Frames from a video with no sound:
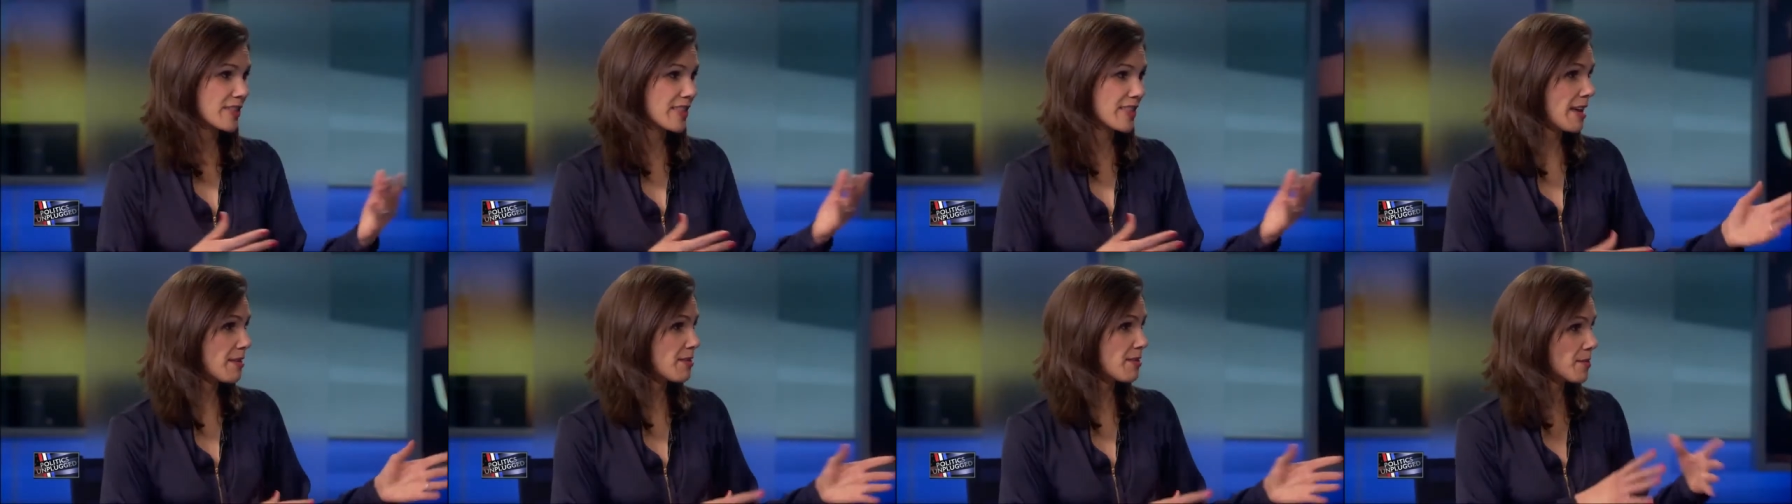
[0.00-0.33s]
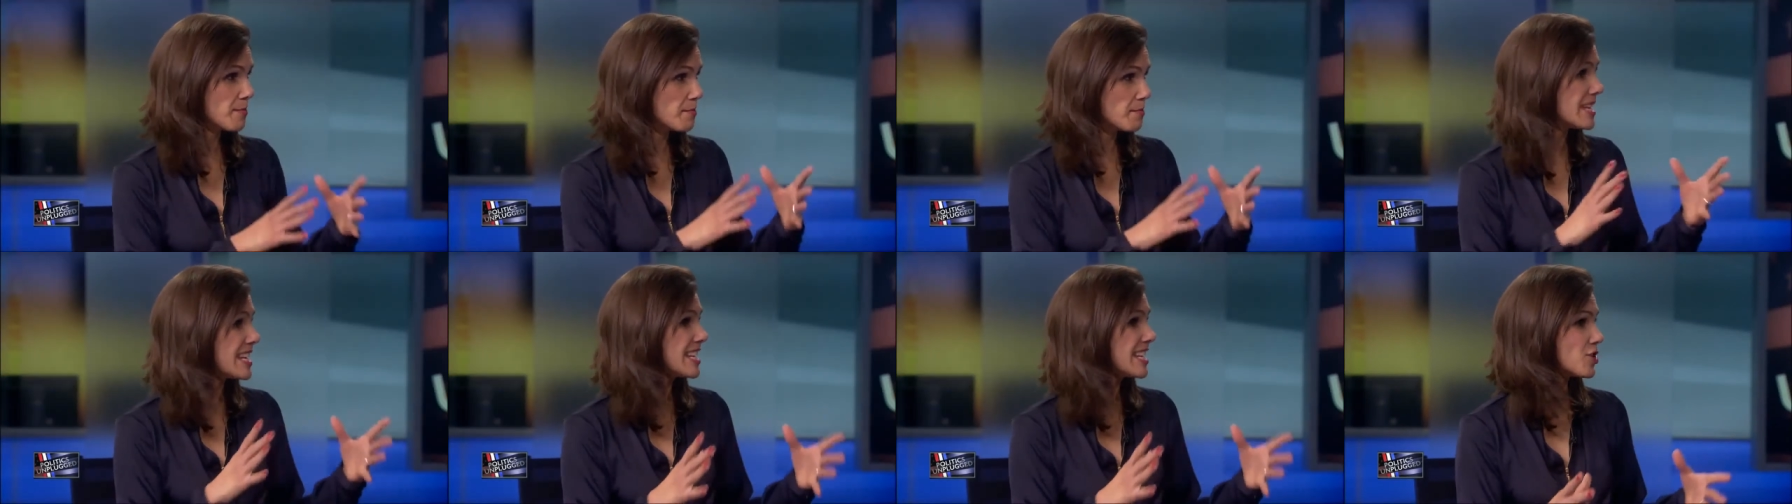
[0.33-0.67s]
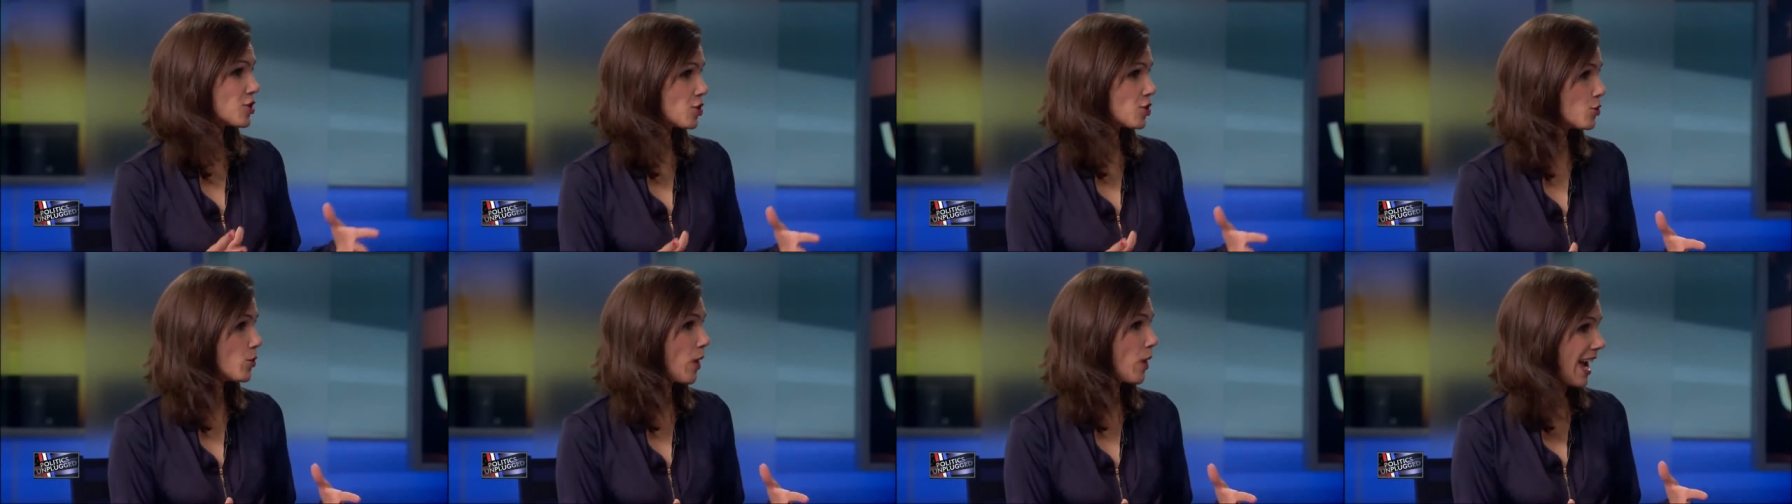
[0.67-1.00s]
and that the Me
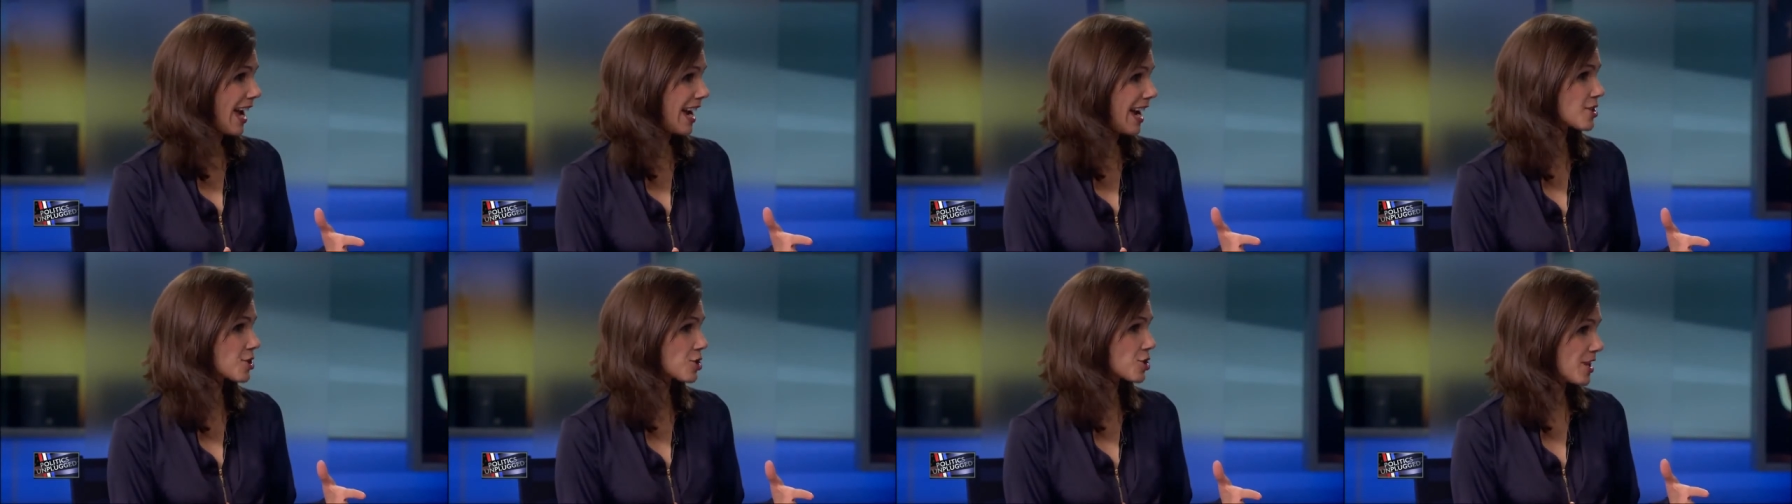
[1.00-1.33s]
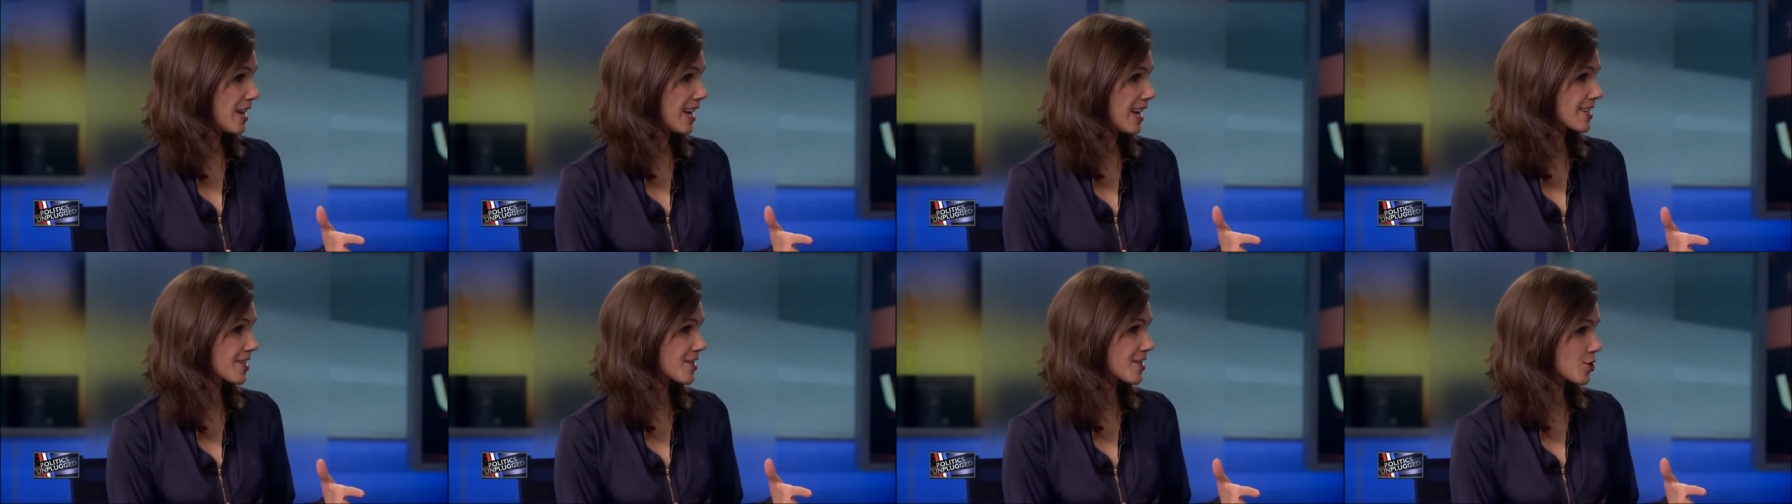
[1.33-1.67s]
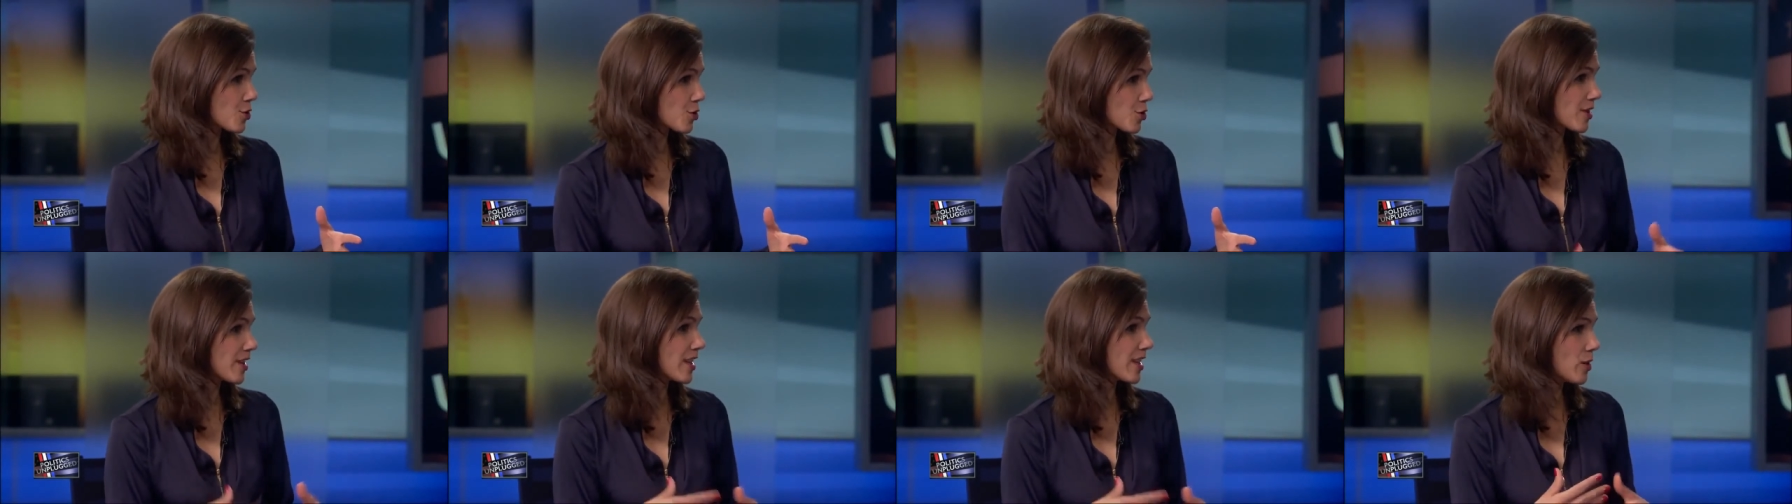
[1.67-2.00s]
Too hashtag
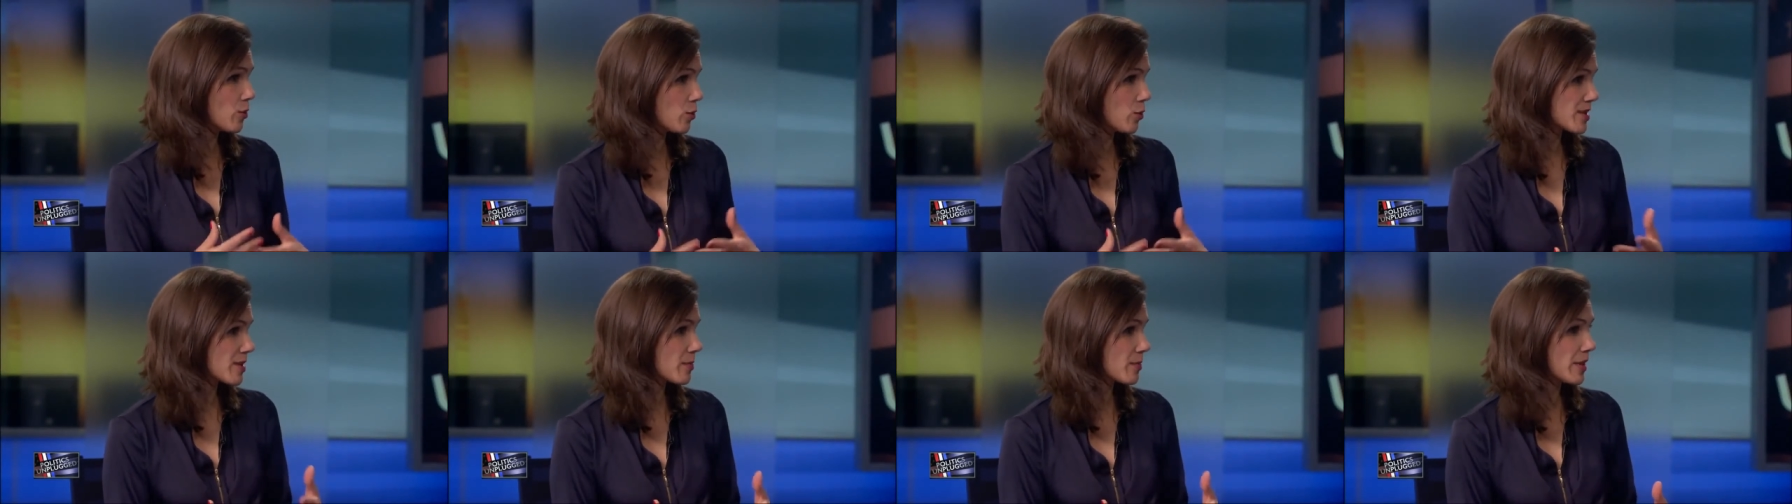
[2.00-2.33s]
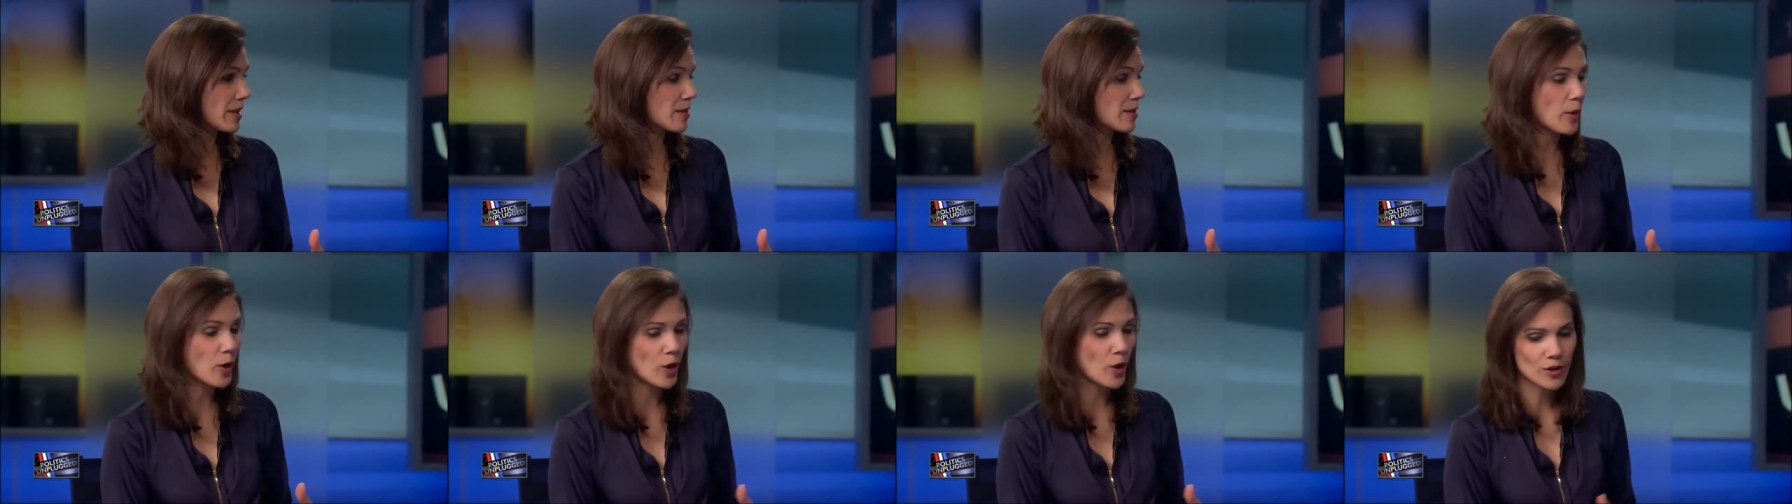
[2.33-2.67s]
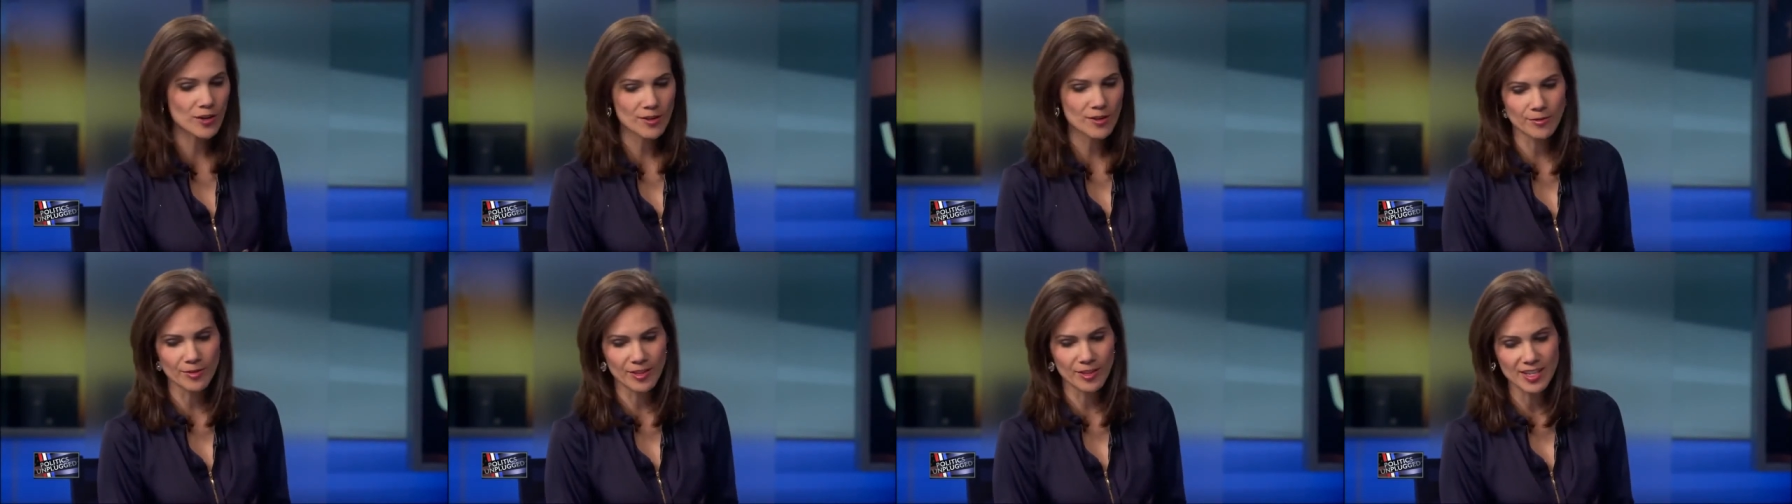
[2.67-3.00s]
certainly was a big
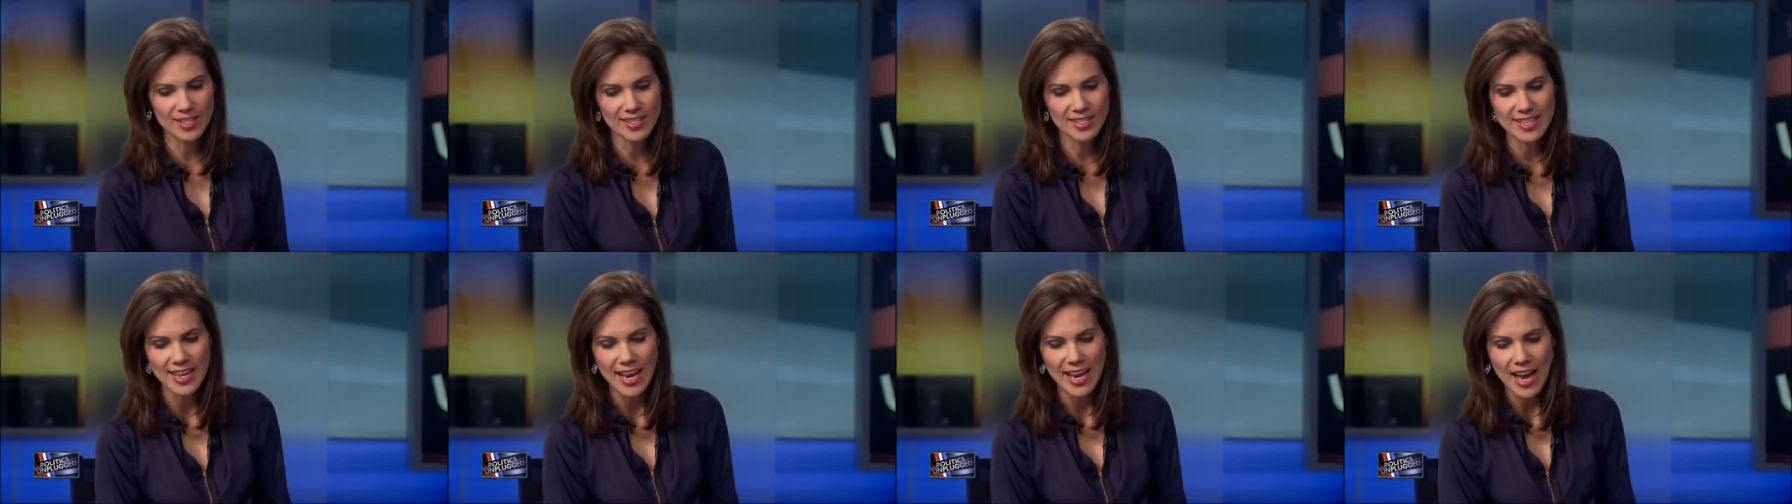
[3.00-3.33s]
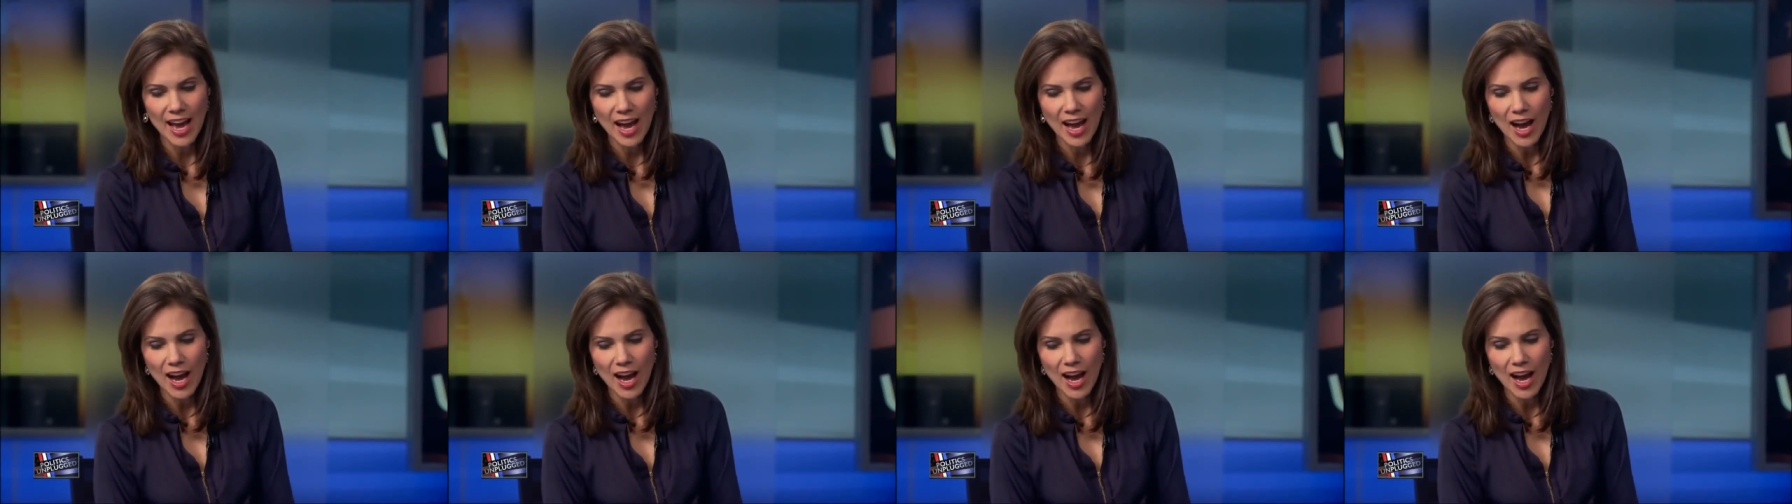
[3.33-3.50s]
part of this.